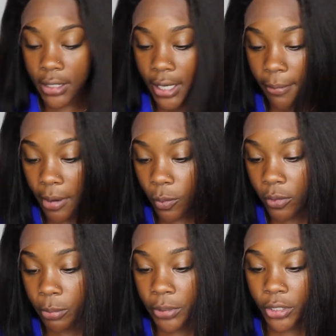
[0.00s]
this time I
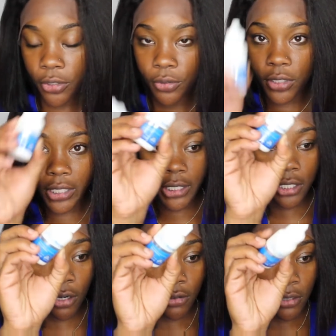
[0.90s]
will be using
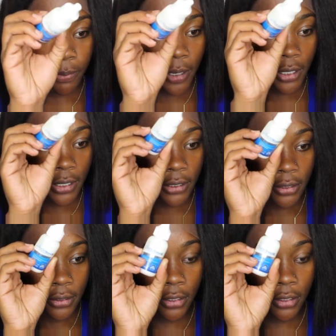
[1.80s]
Ghost Bond